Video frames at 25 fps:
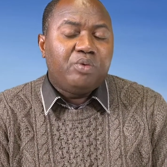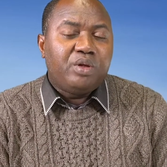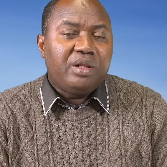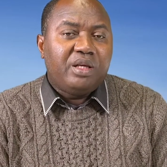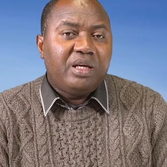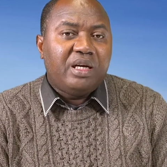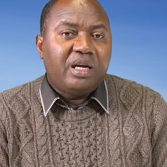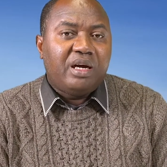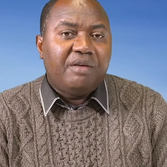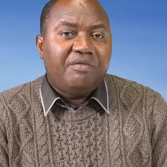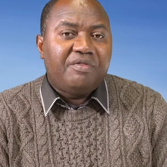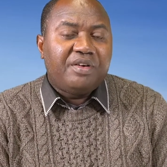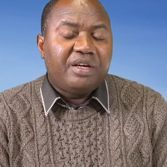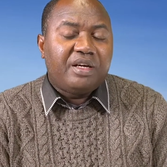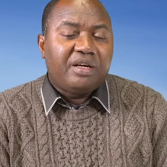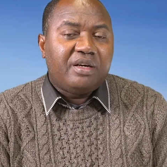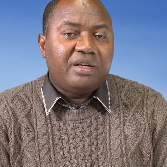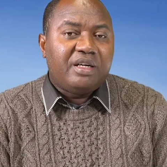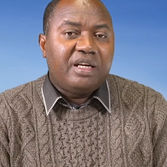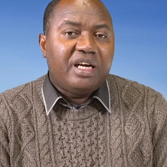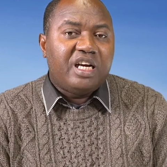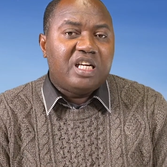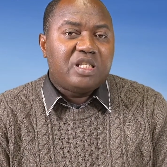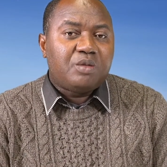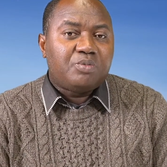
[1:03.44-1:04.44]
within African
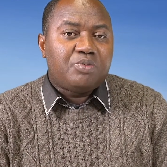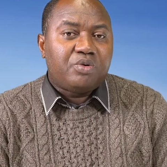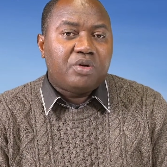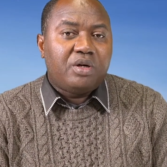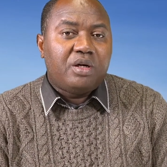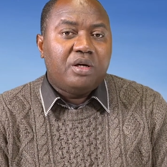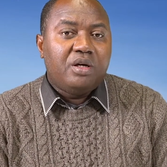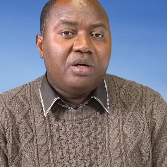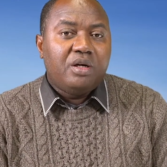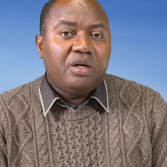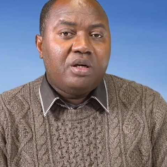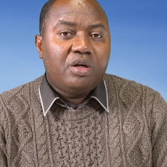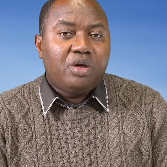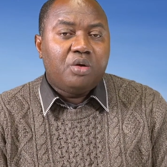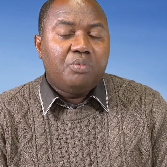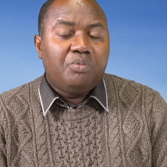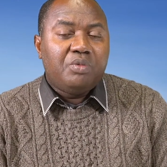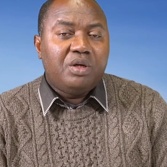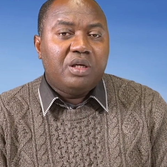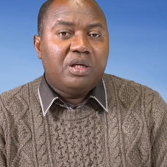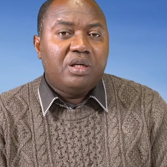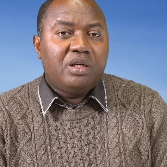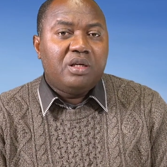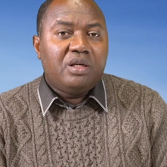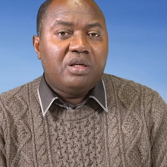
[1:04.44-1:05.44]
diaspora
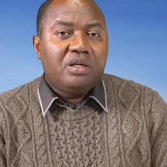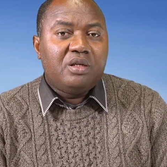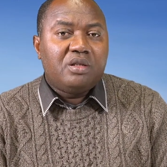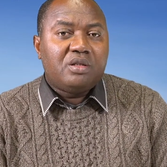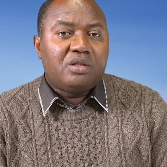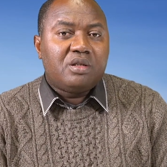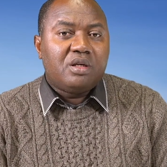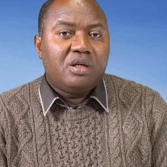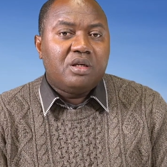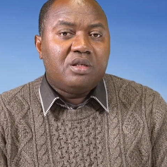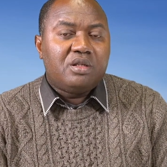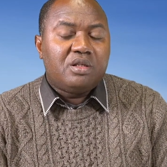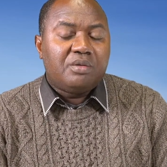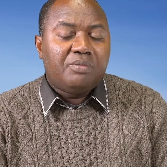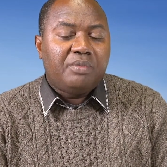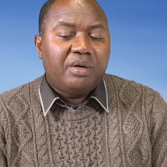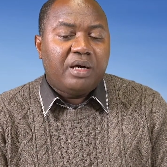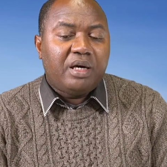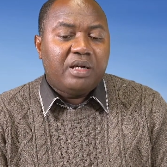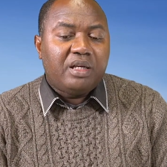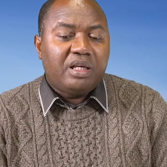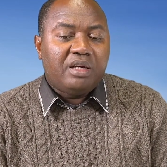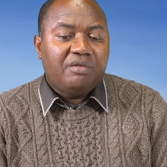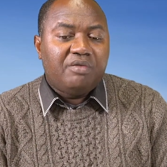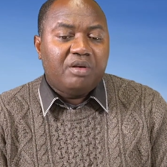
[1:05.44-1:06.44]
communities. It's
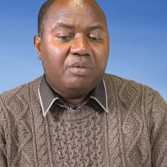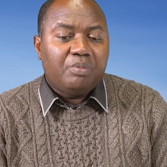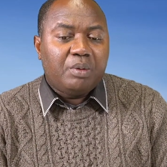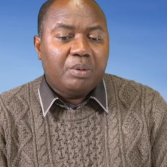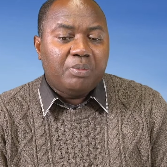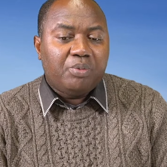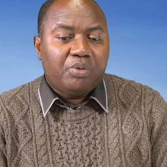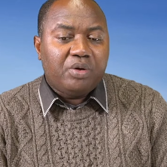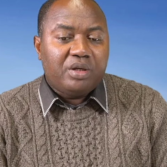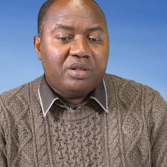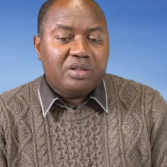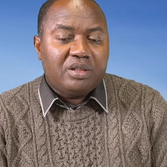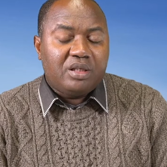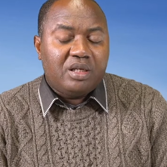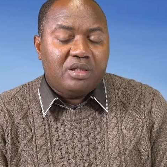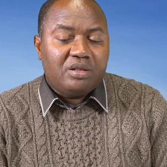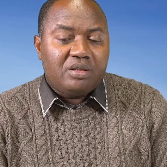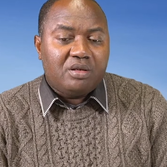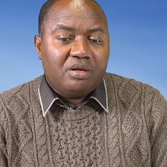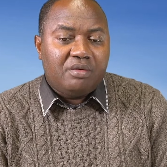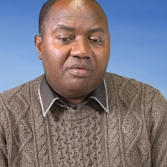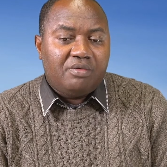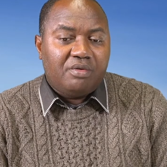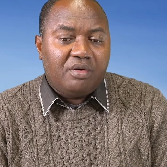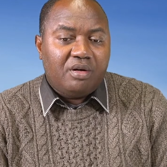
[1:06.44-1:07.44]
about giving people a
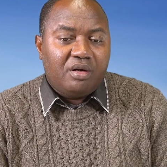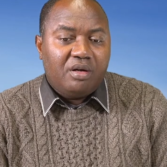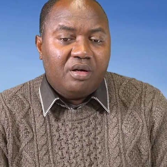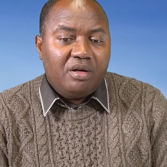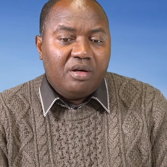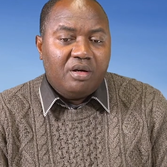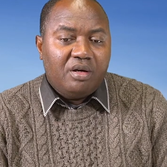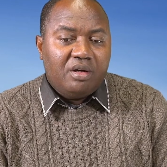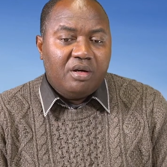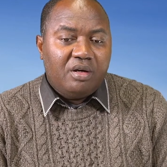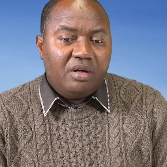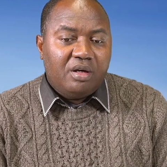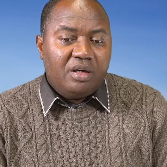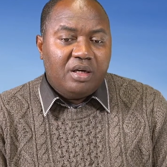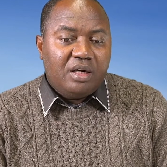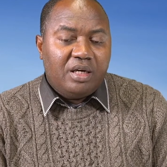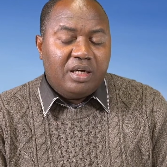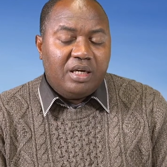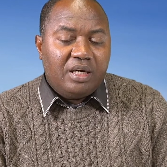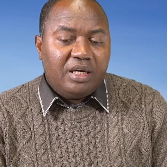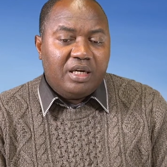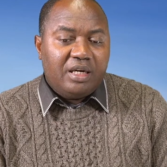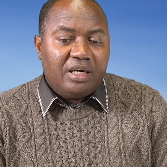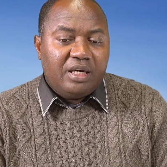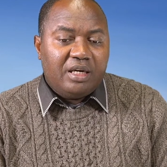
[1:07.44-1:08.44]
sense of,
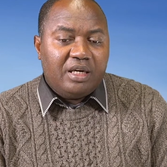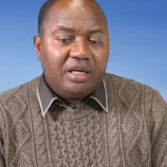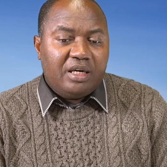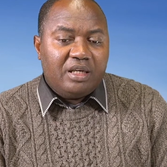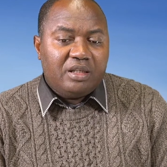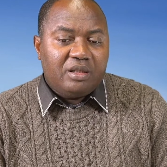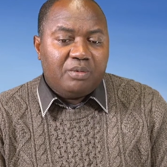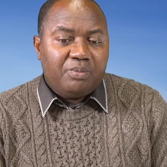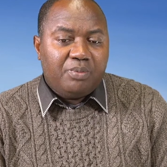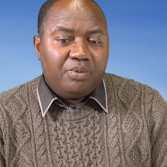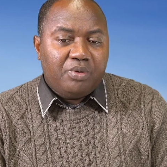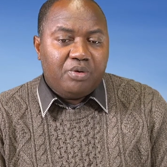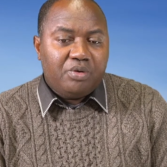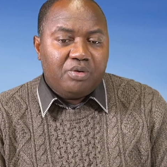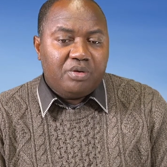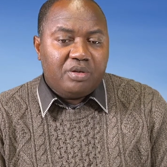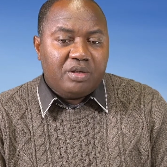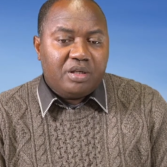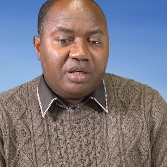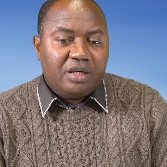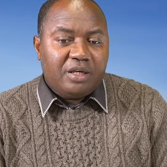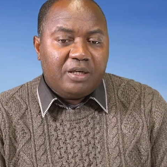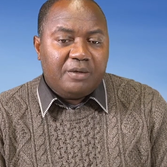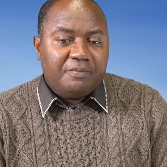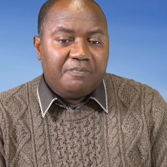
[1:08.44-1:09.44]
I suppose,
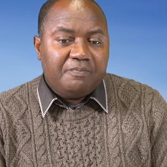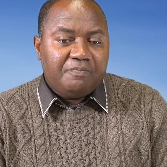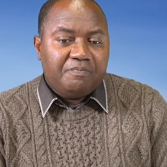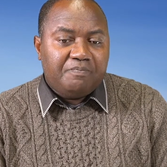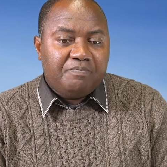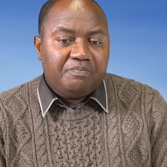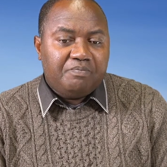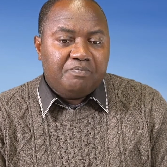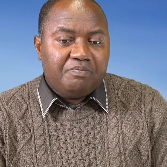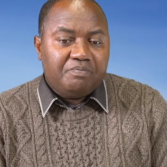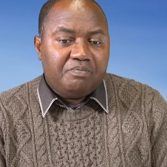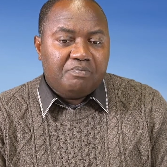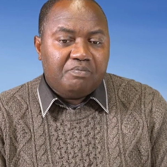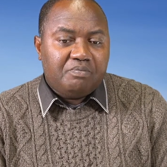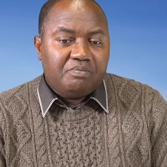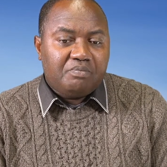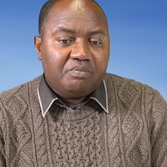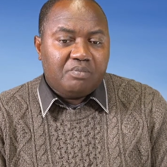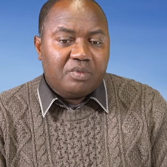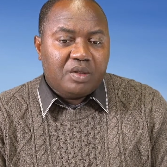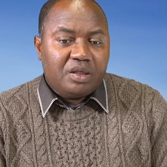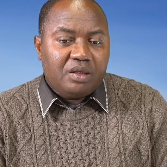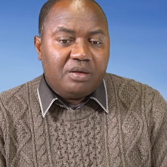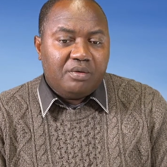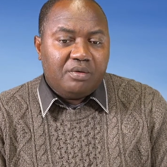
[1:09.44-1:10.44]

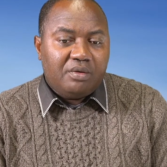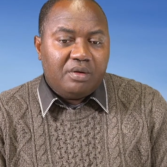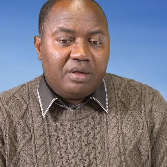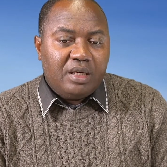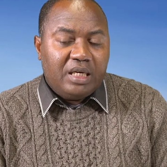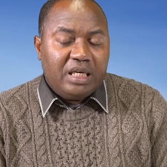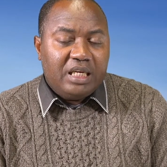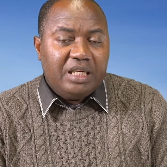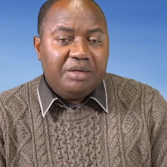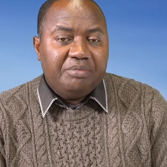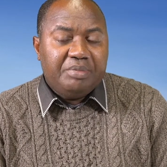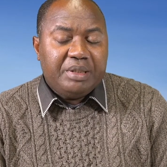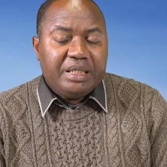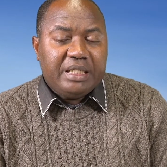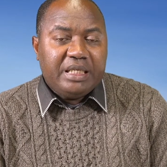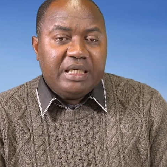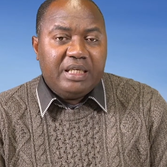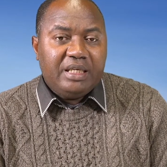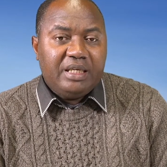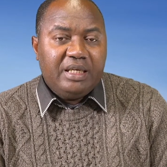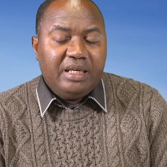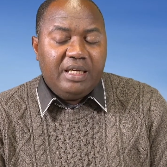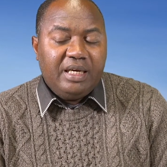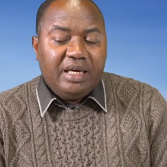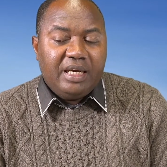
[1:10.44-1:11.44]

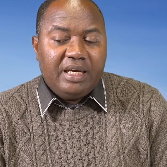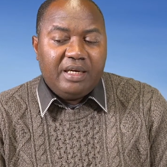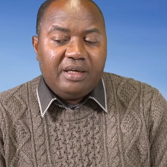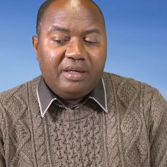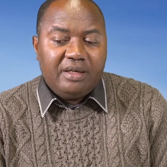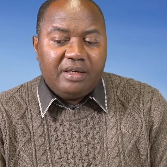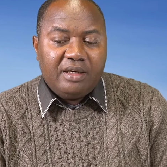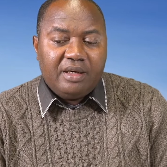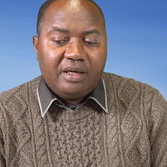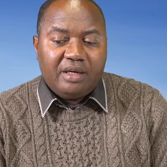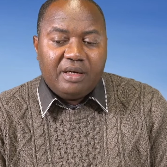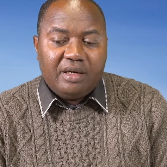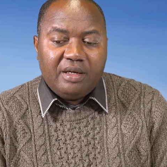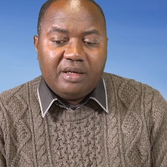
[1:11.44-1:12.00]
liberty and